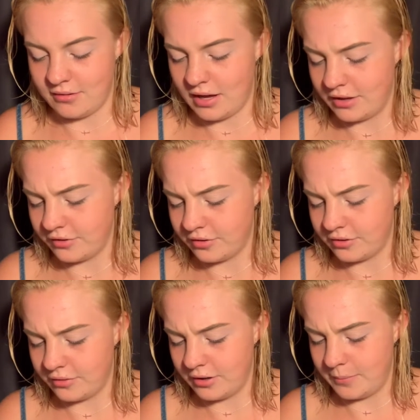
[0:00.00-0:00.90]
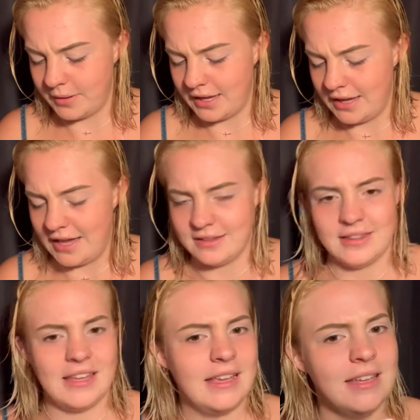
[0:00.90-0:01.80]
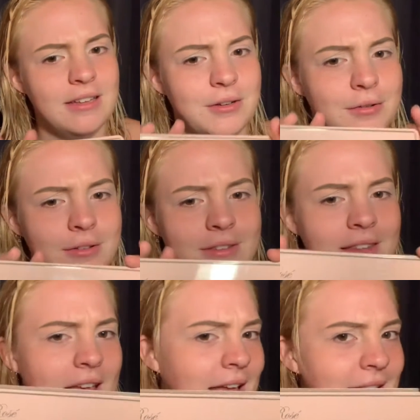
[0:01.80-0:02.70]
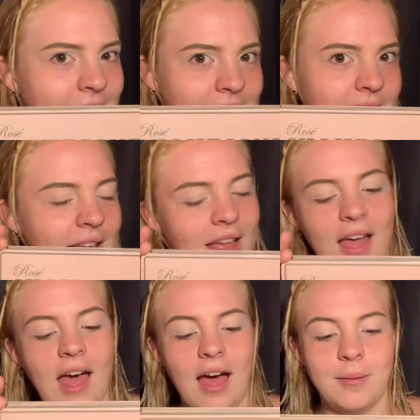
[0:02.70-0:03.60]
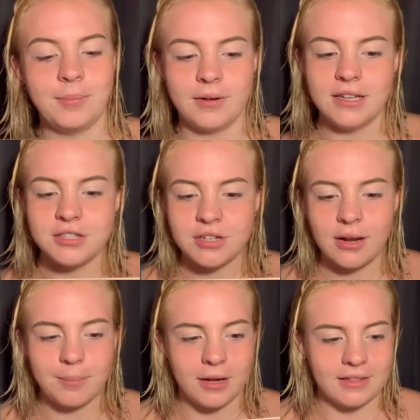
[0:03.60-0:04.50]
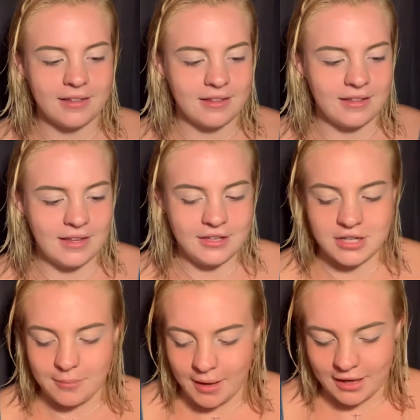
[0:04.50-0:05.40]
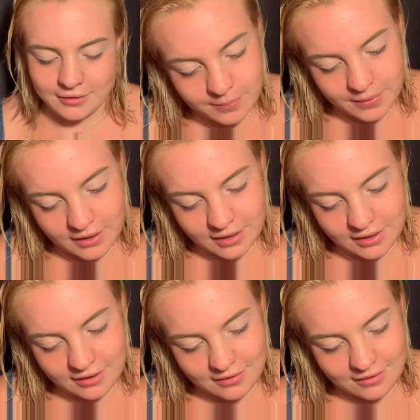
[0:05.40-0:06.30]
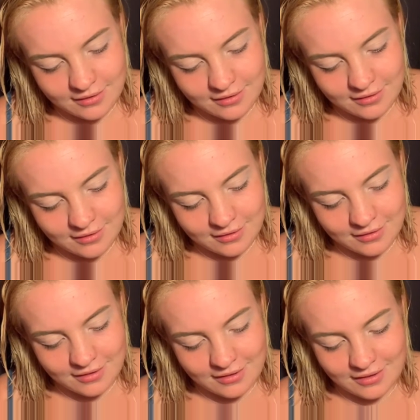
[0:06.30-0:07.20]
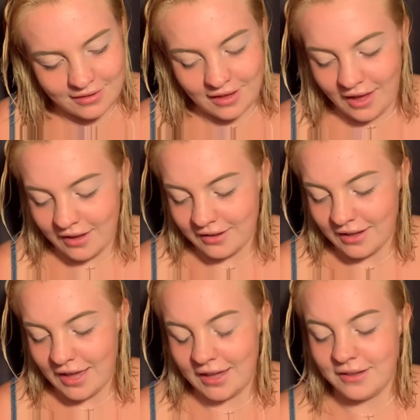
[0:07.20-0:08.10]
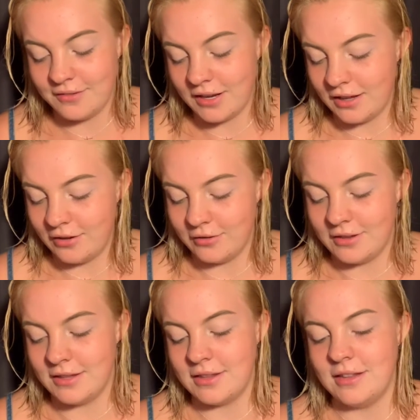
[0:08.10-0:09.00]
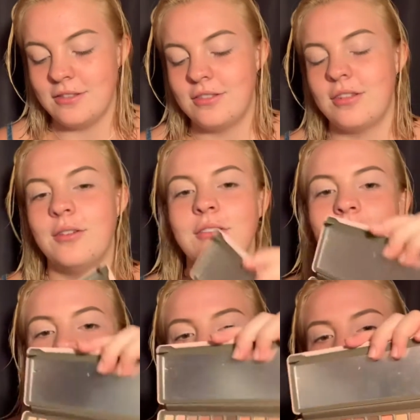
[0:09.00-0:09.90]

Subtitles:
Color Story by SE, or Say. I'm pretty sure I bought this at TJ Maxx, but yeah, I have not used this in so long.